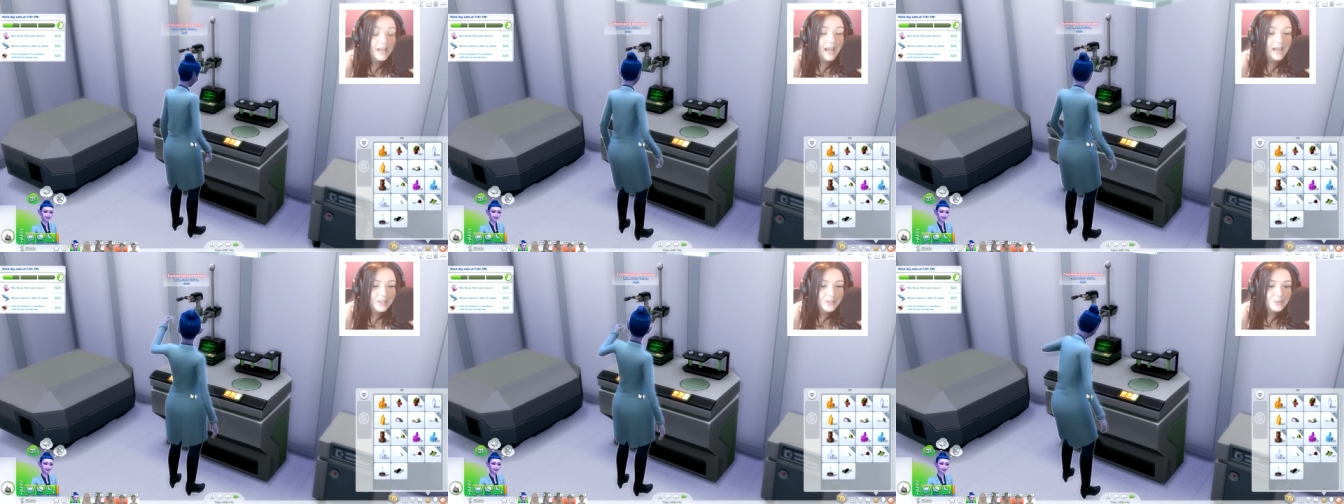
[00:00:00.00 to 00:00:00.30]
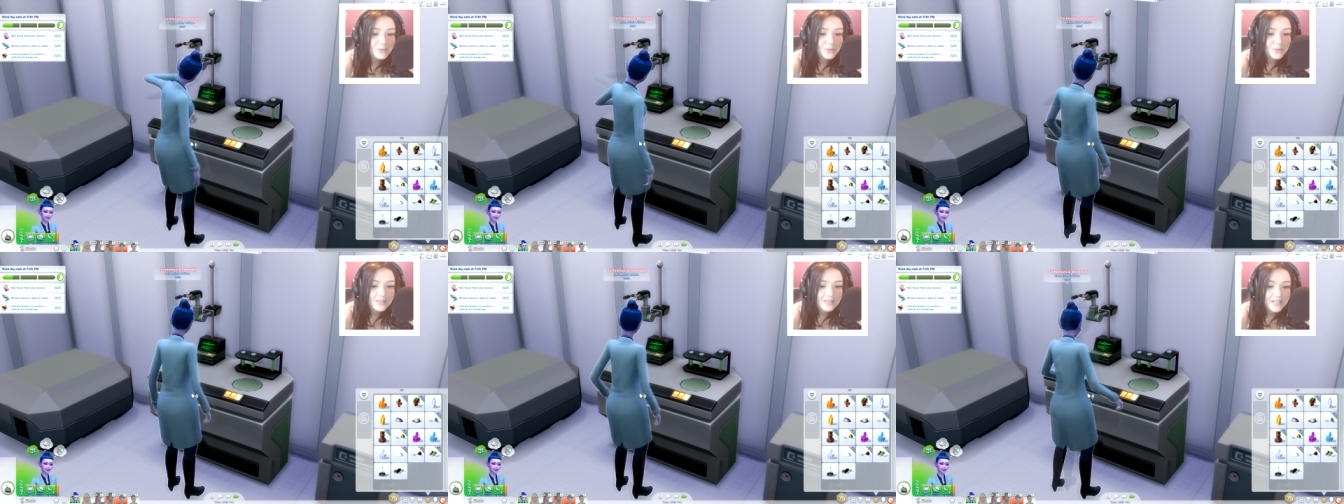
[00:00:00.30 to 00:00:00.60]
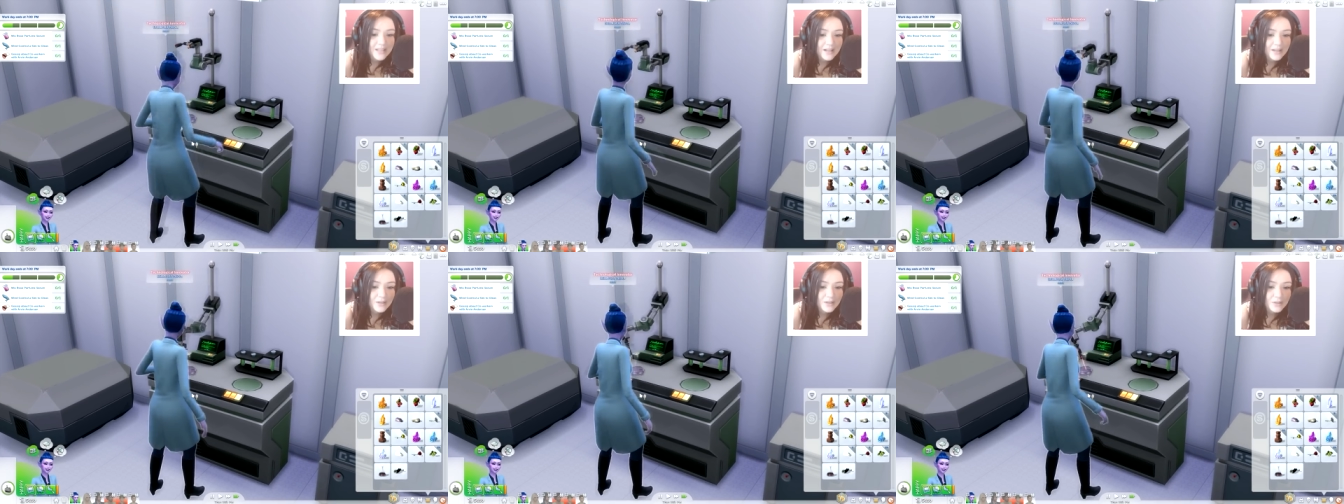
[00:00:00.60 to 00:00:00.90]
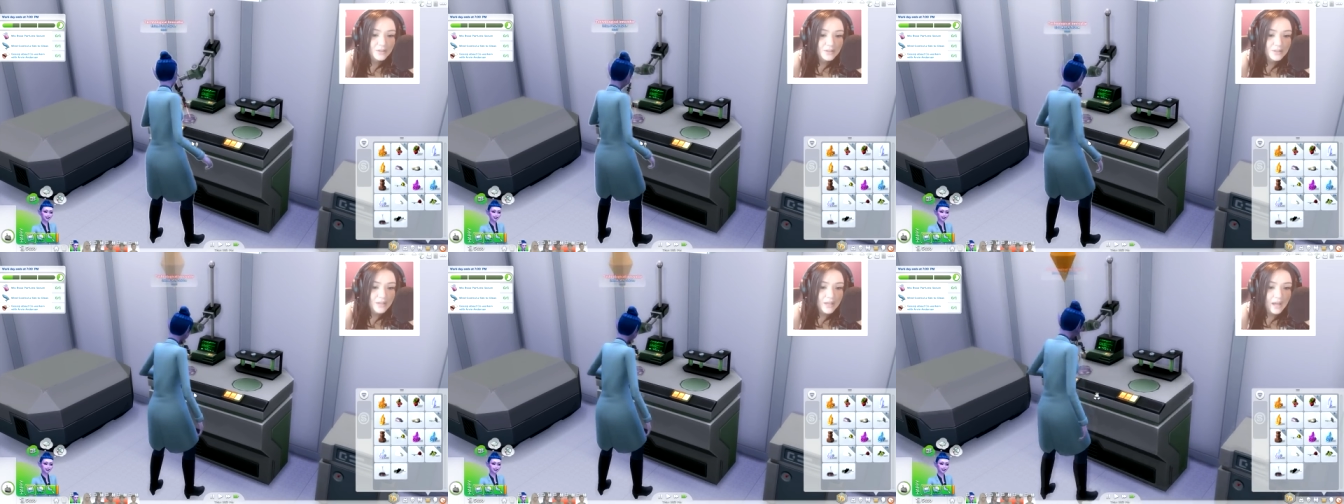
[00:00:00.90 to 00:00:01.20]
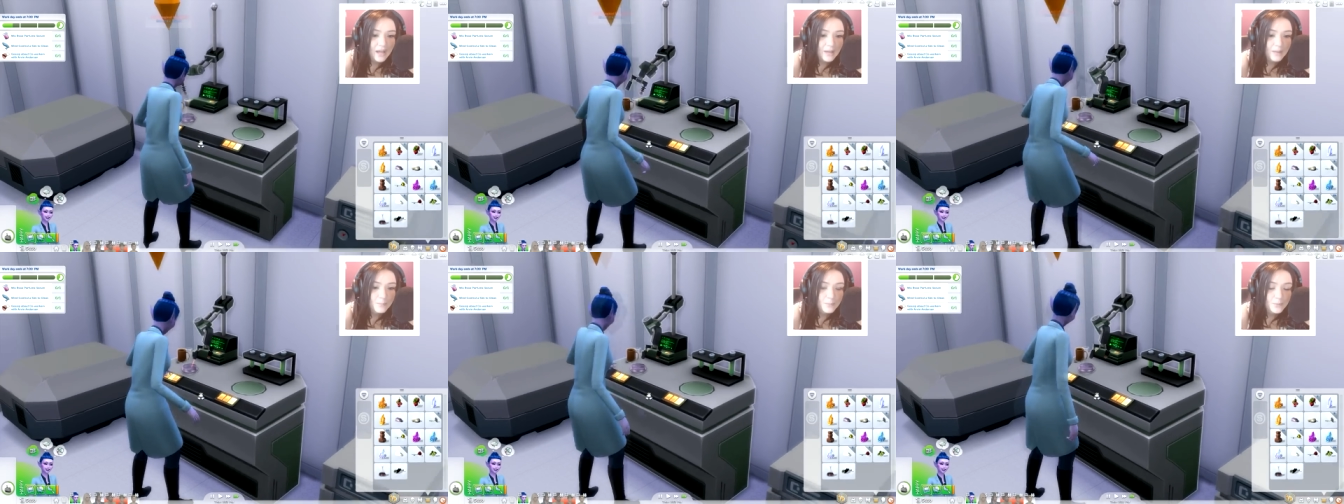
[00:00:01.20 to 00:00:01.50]
be kind of cool to sell in
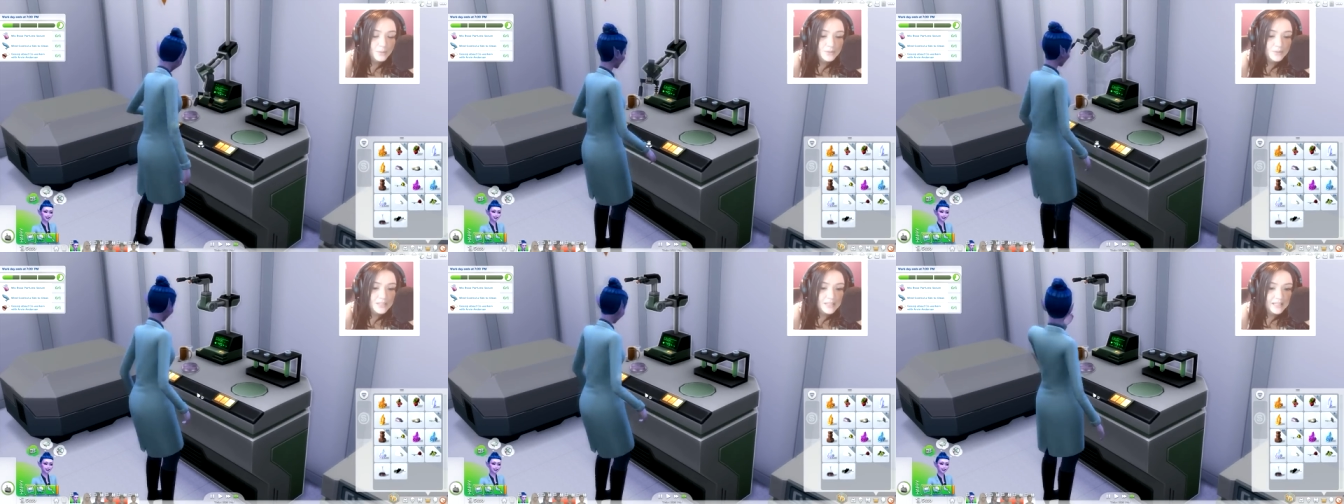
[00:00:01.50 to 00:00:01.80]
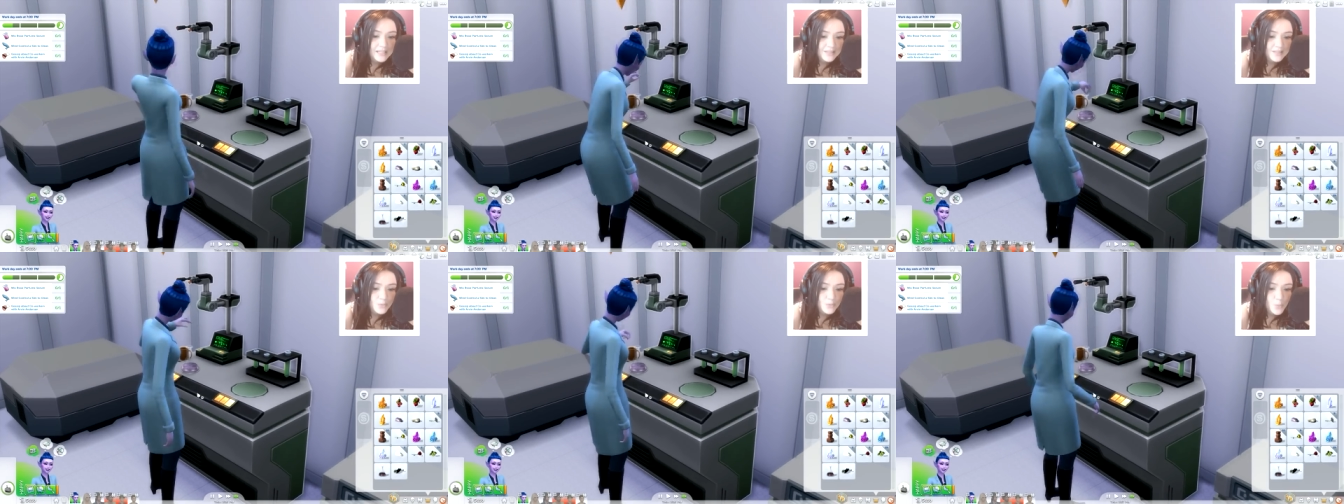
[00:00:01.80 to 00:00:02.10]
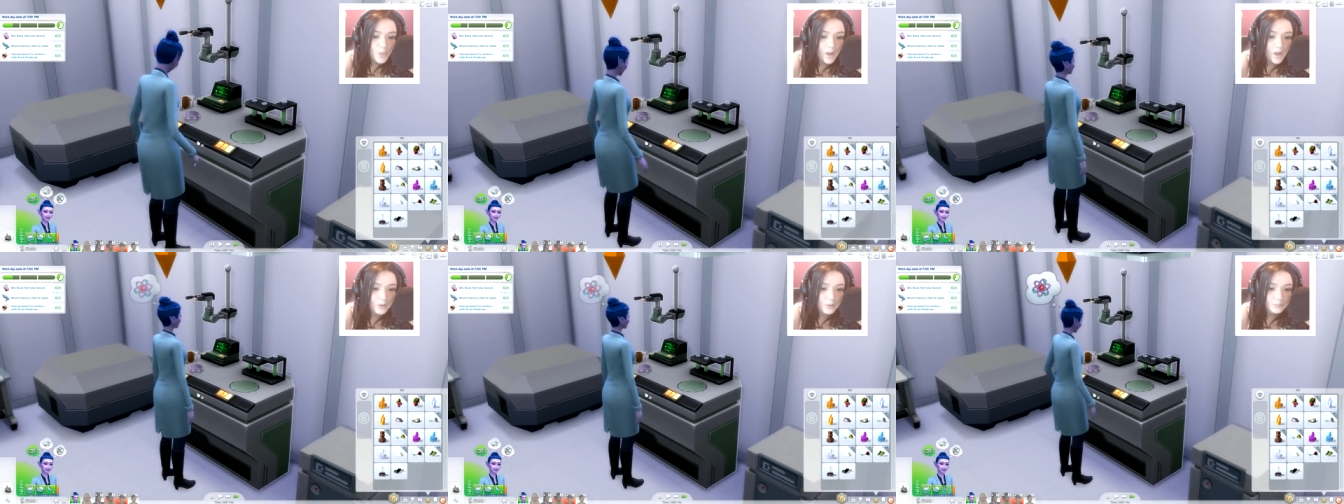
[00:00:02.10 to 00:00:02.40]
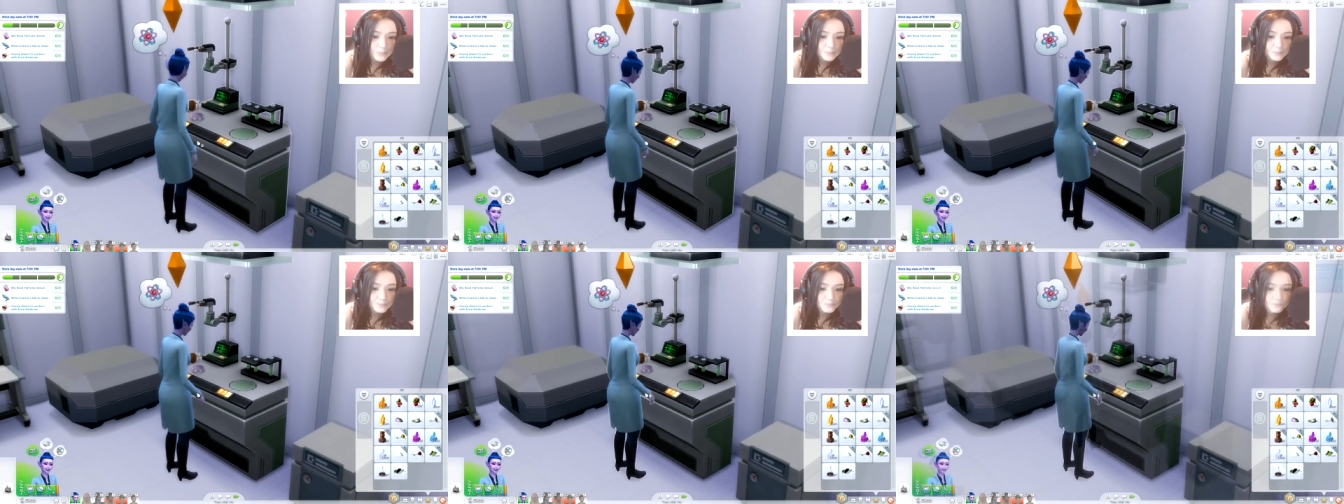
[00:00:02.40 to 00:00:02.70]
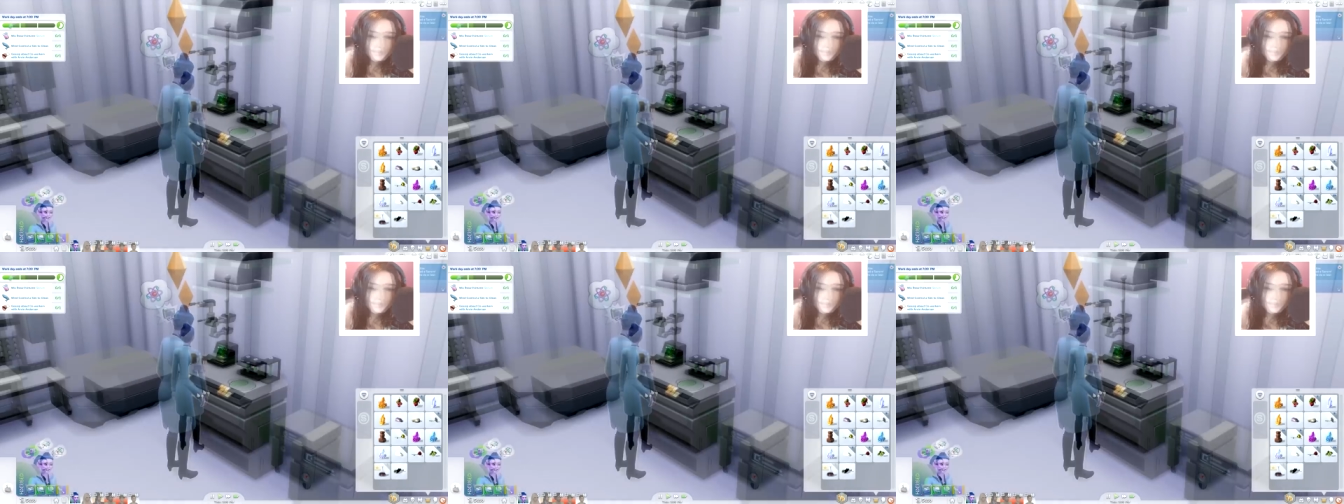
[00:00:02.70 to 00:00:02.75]
the uh, boutique as well.